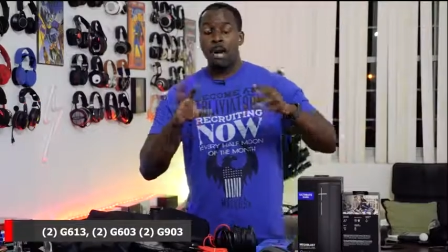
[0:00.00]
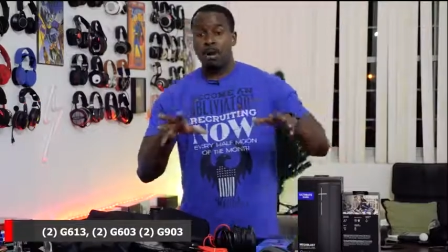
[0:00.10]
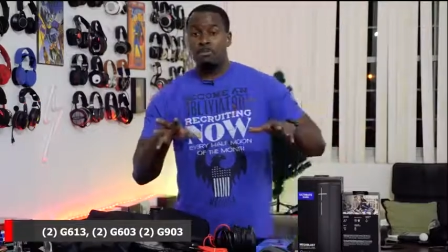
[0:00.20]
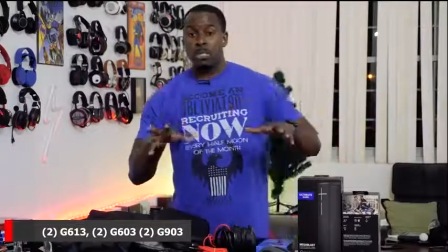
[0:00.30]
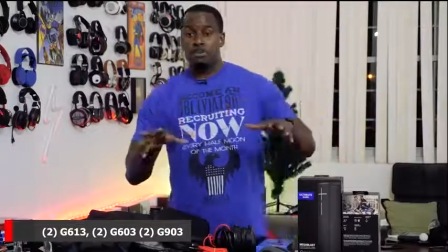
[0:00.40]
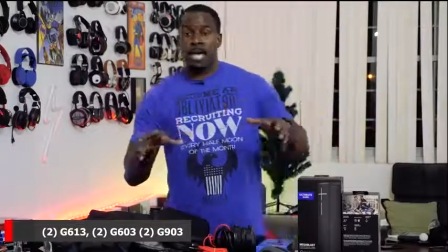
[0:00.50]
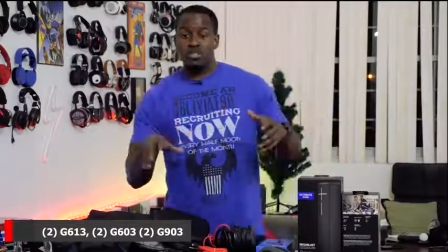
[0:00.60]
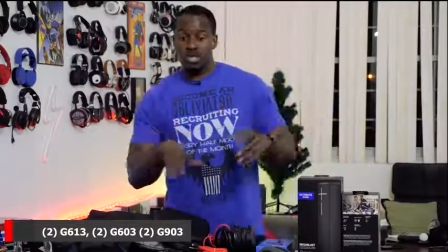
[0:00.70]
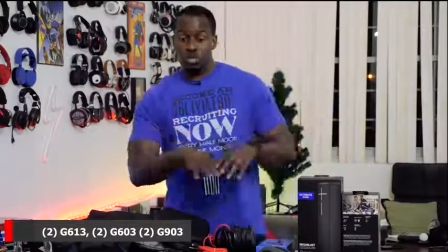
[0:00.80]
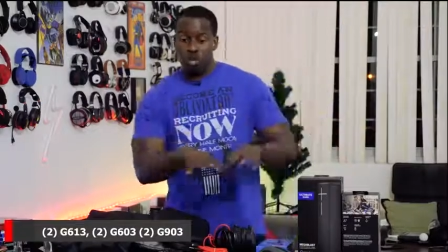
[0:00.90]
PowerPlay
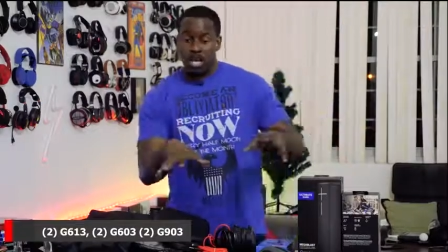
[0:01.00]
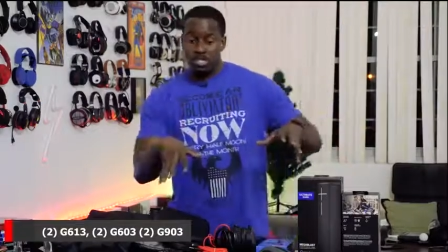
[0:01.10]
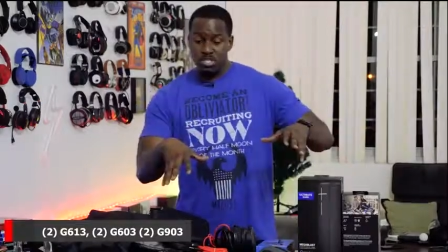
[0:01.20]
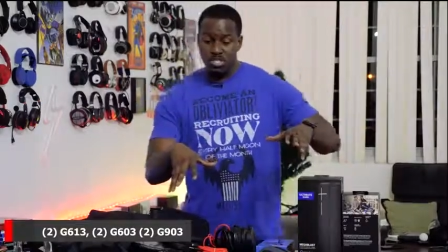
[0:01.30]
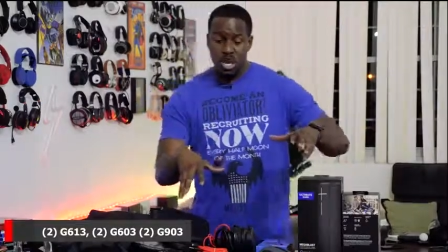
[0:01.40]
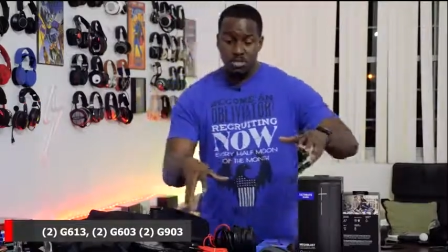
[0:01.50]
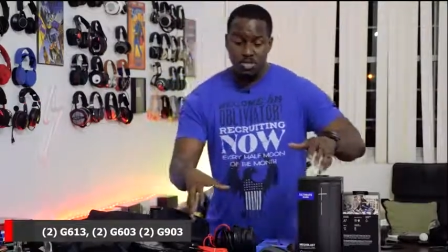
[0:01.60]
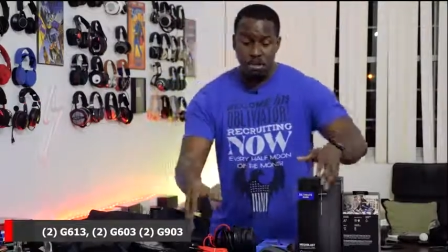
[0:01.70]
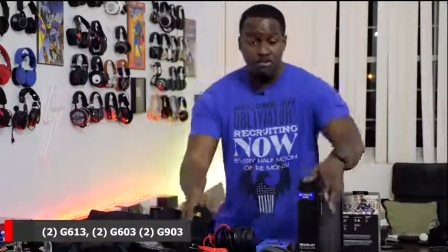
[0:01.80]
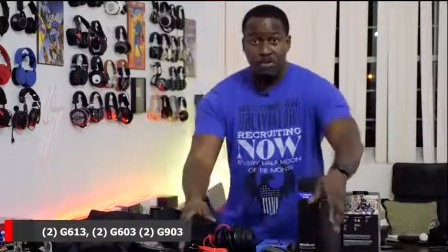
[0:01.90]
mats so you can wirelessly
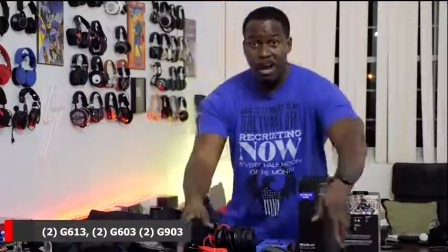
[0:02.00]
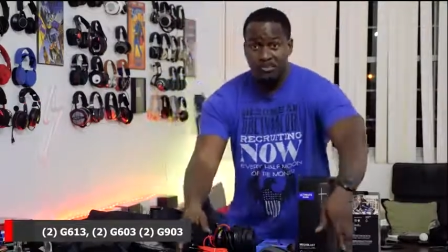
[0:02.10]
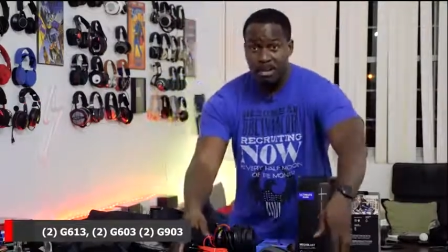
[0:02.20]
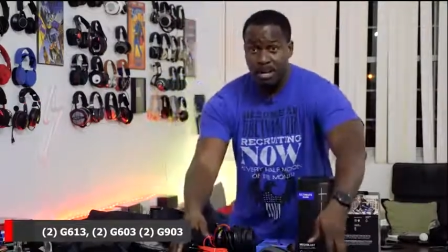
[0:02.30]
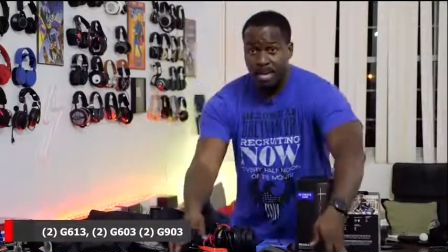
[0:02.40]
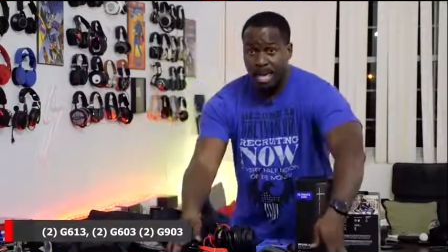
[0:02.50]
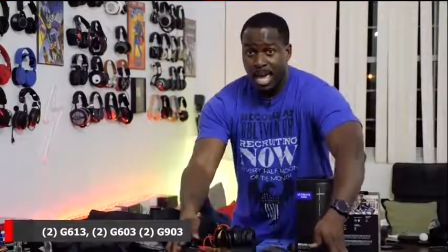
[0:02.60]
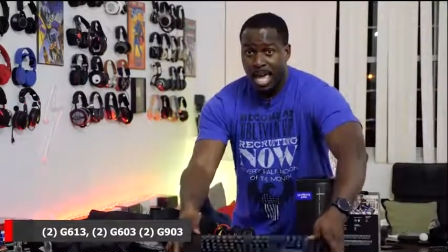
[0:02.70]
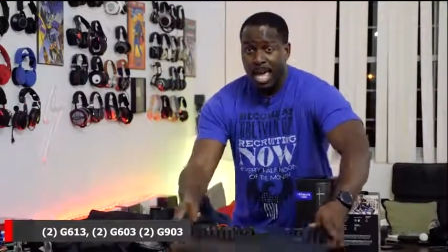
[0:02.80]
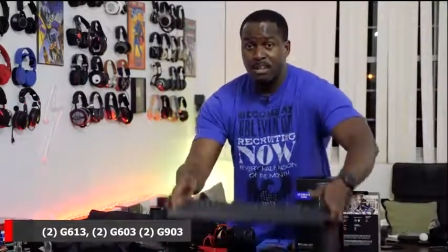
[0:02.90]
charge them forever.
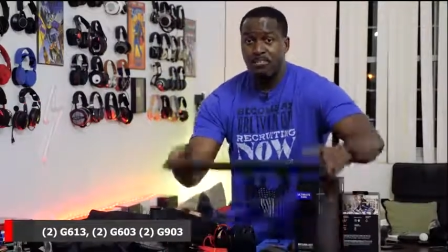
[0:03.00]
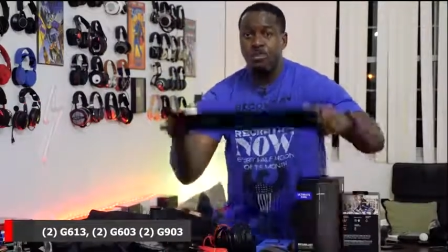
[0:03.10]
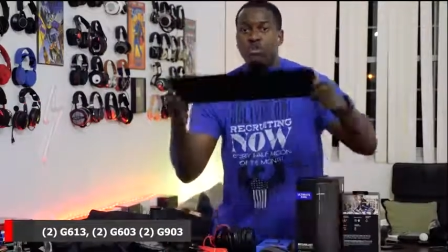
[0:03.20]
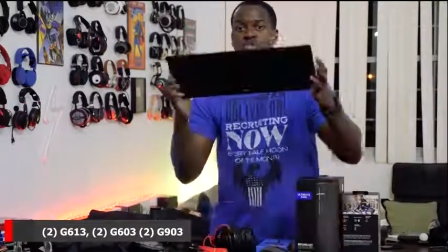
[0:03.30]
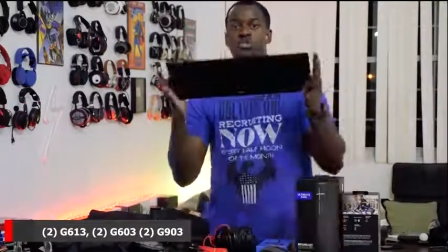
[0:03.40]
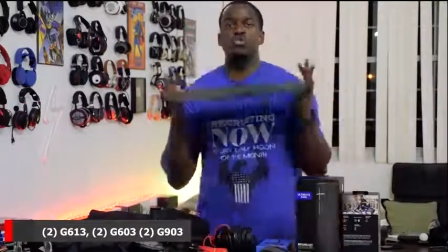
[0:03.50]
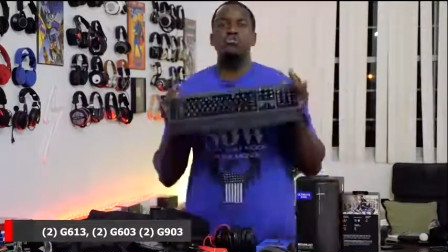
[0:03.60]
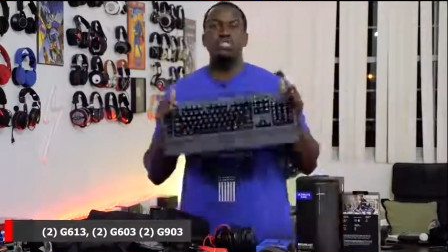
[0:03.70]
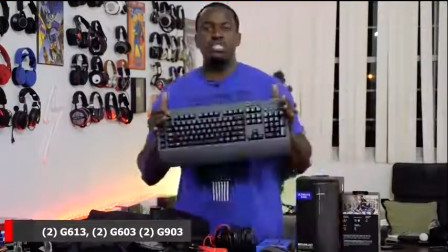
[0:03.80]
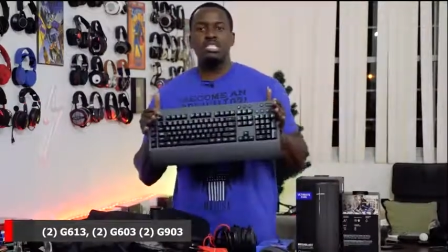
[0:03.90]
And of course,
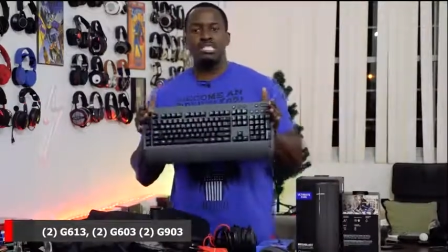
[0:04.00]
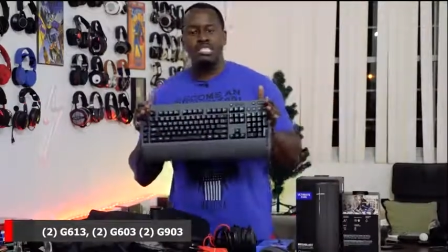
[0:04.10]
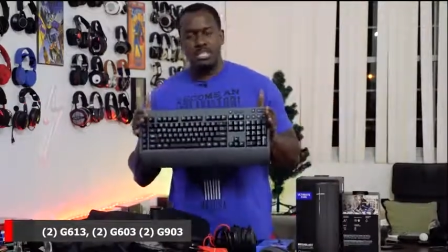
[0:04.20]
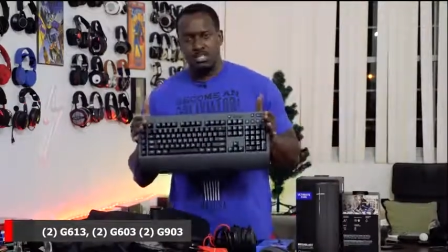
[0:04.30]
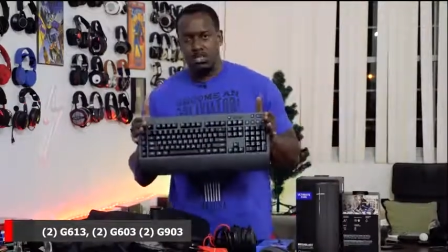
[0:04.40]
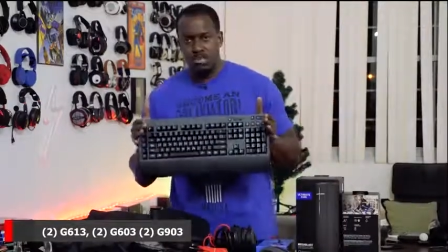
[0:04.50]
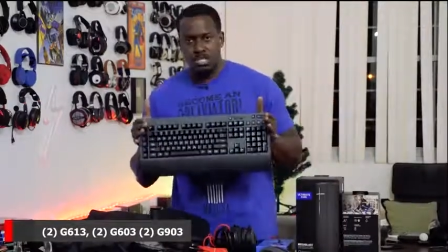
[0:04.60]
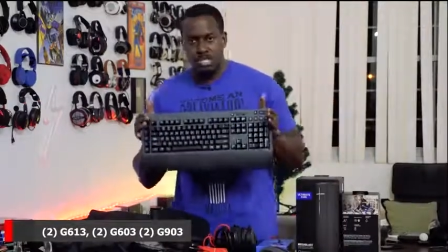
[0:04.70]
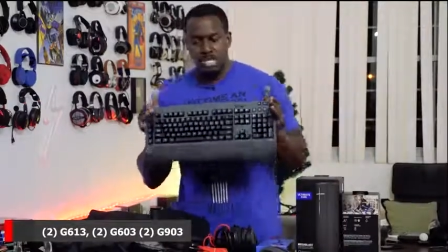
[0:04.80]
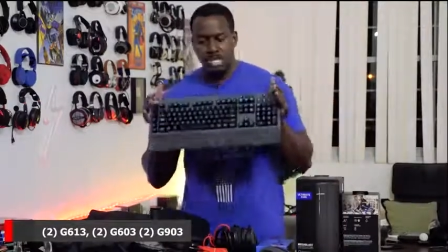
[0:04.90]
two
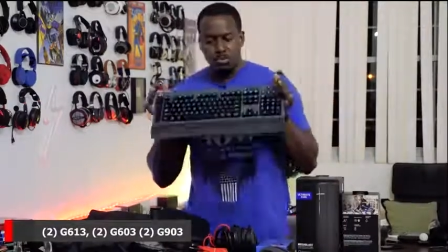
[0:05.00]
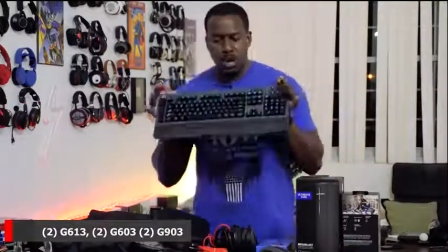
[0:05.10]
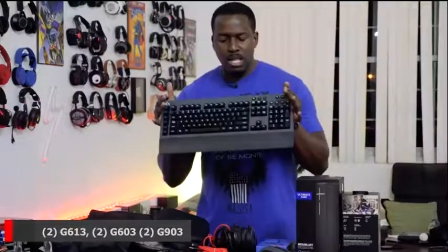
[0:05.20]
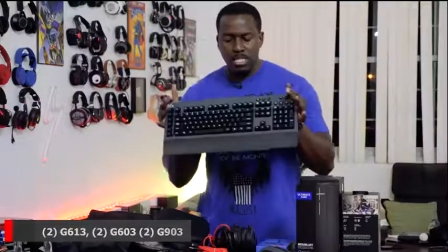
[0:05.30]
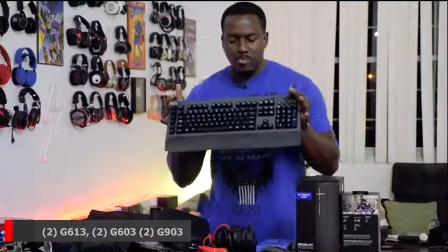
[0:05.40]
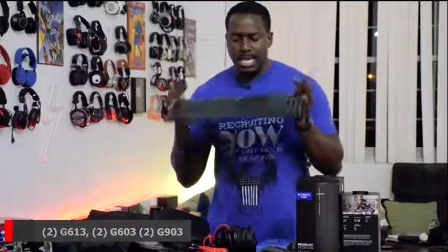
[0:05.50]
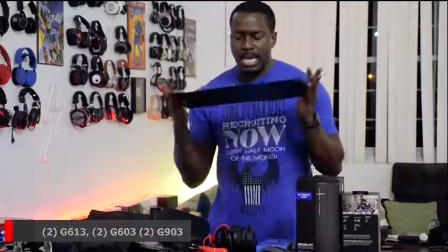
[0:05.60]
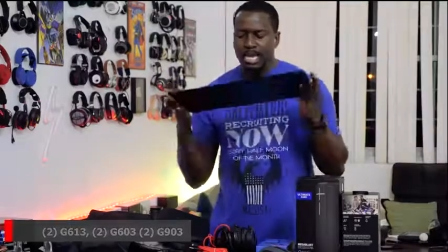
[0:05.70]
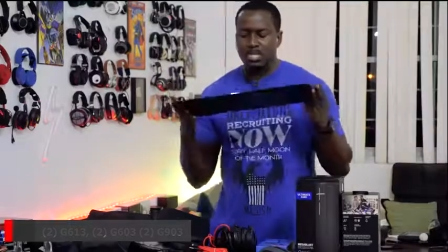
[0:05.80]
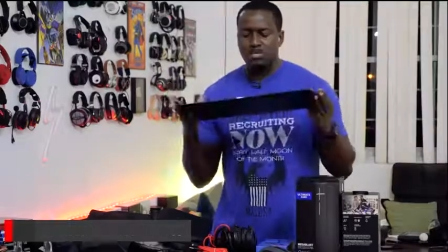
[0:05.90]
G613 wireless
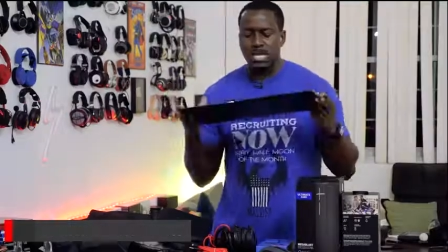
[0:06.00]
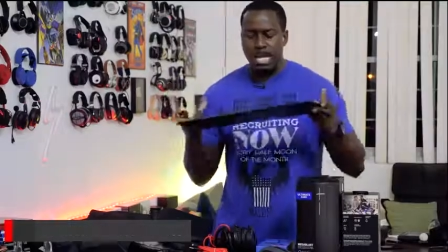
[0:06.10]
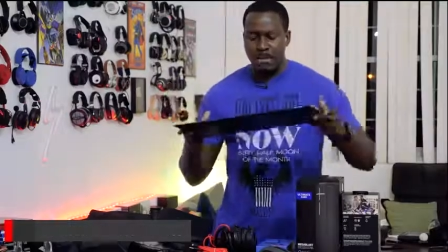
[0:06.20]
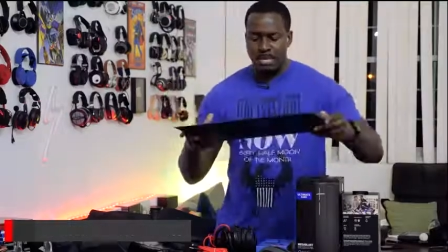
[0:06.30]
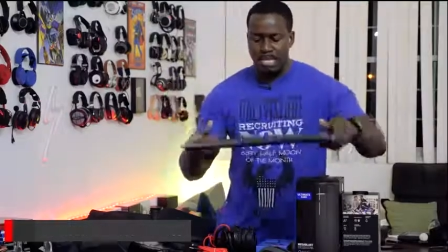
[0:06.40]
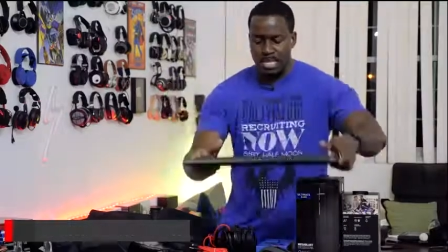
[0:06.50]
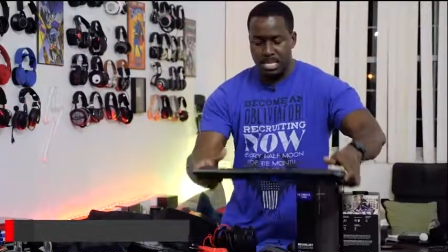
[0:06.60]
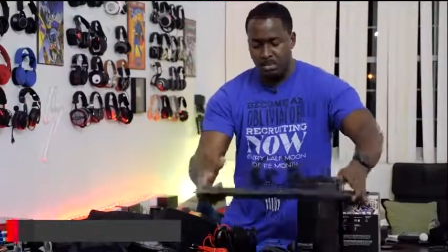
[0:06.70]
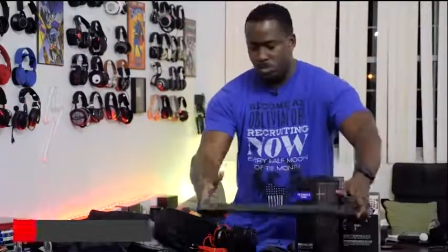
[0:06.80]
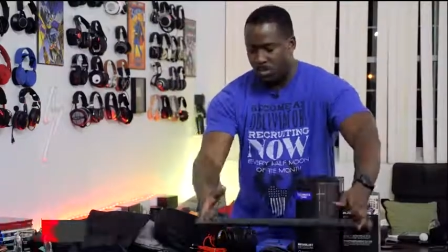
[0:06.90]
mechanical gaming
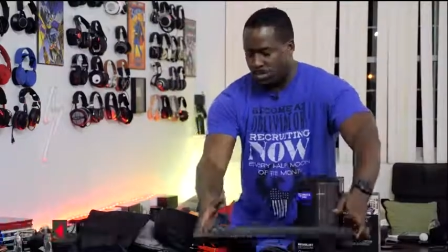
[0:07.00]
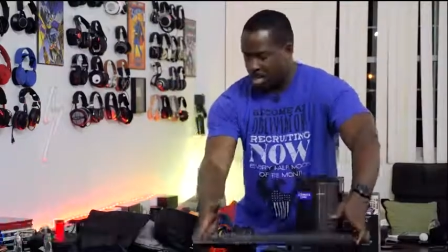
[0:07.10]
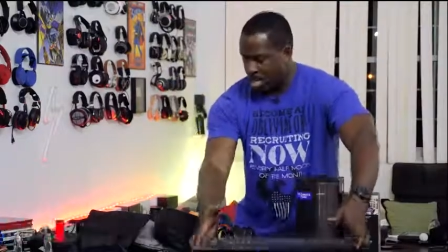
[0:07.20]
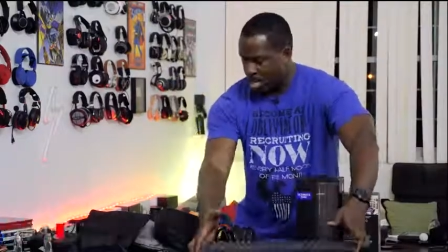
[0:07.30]
keyboards.